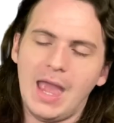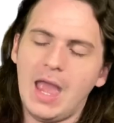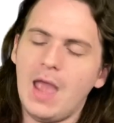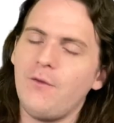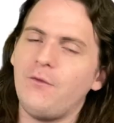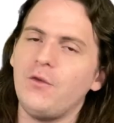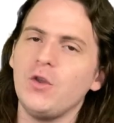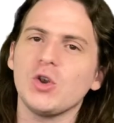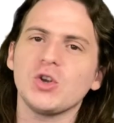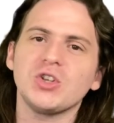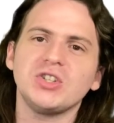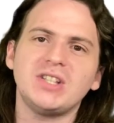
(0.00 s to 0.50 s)

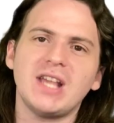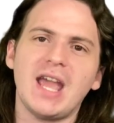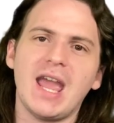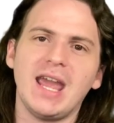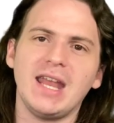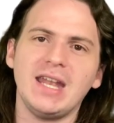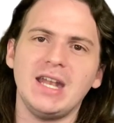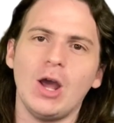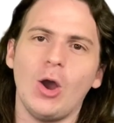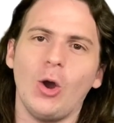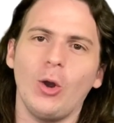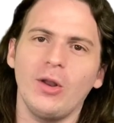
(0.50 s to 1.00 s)
If you're
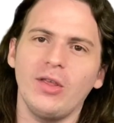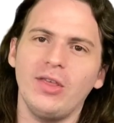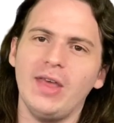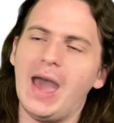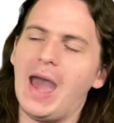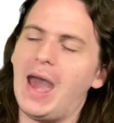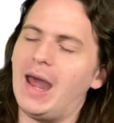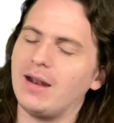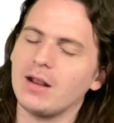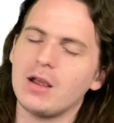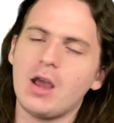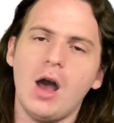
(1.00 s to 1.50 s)
saying no to
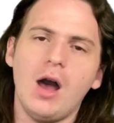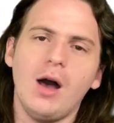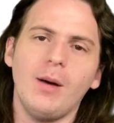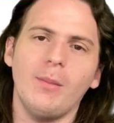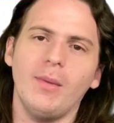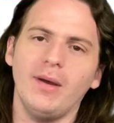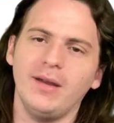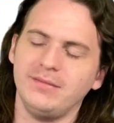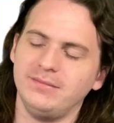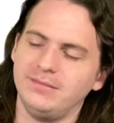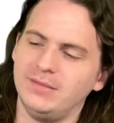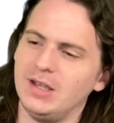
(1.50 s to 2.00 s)
that,
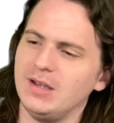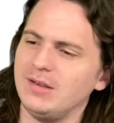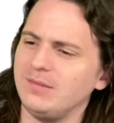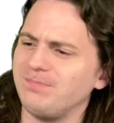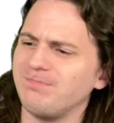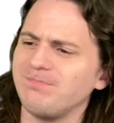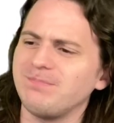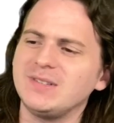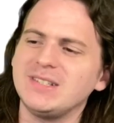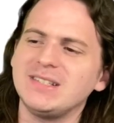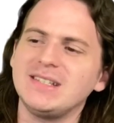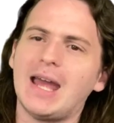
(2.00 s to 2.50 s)
come,
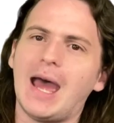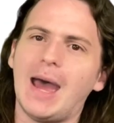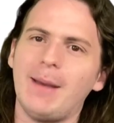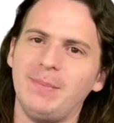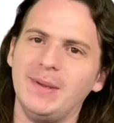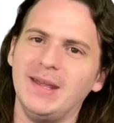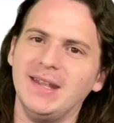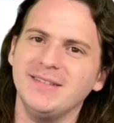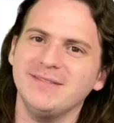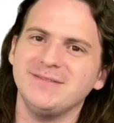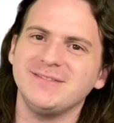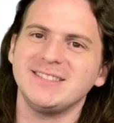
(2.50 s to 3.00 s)
stop
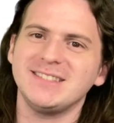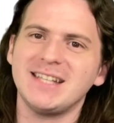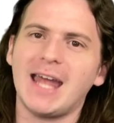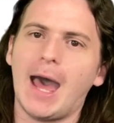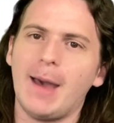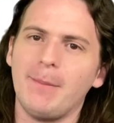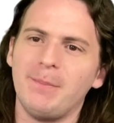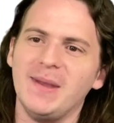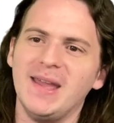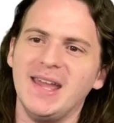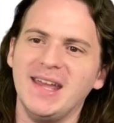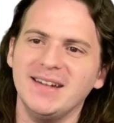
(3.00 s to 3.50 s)
it.
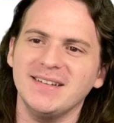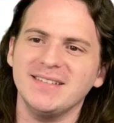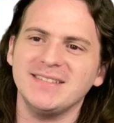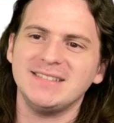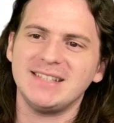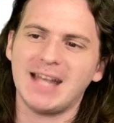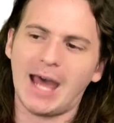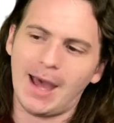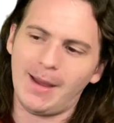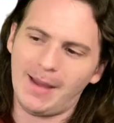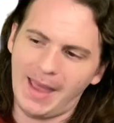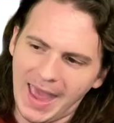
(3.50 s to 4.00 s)
Stop it.
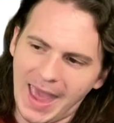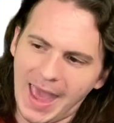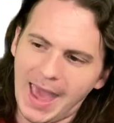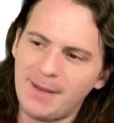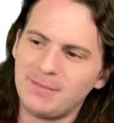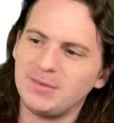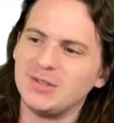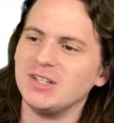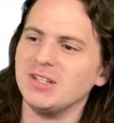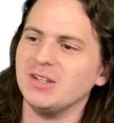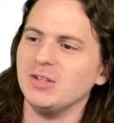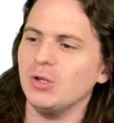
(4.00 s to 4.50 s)
Stop.
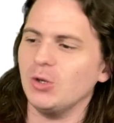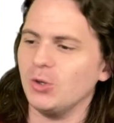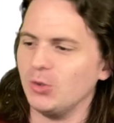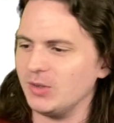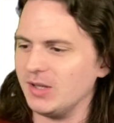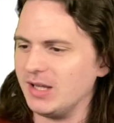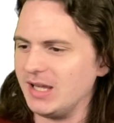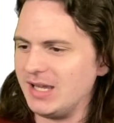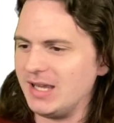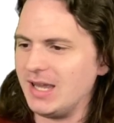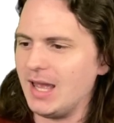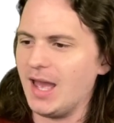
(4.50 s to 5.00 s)

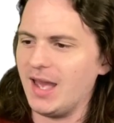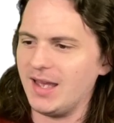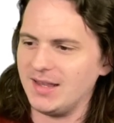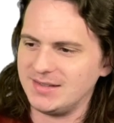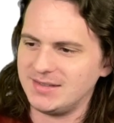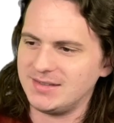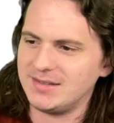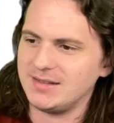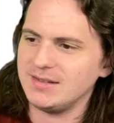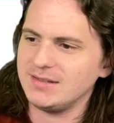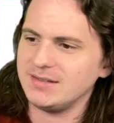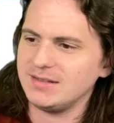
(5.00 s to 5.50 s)
Absolutely,
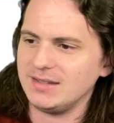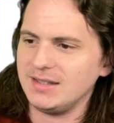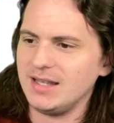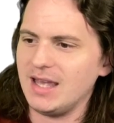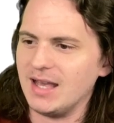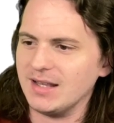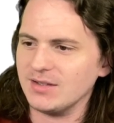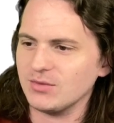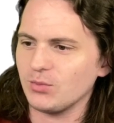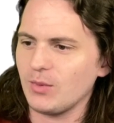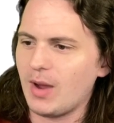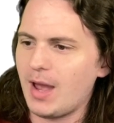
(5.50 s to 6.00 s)
yes.
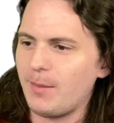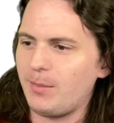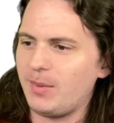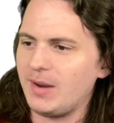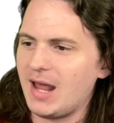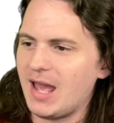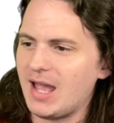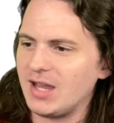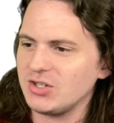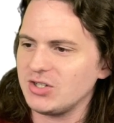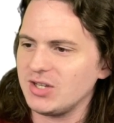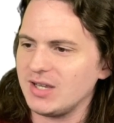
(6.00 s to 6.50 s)
Yes,
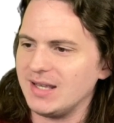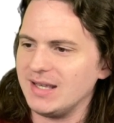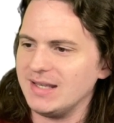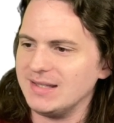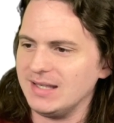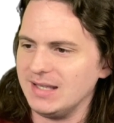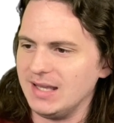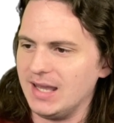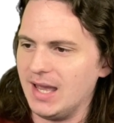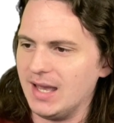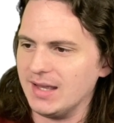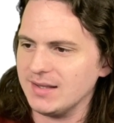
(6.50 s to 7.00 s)
Rapidash is
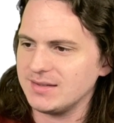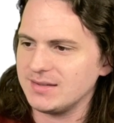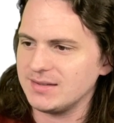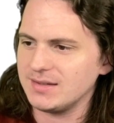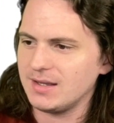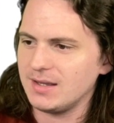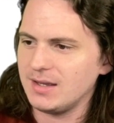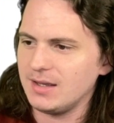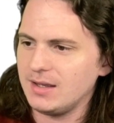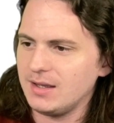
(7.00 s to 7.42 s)
a yes.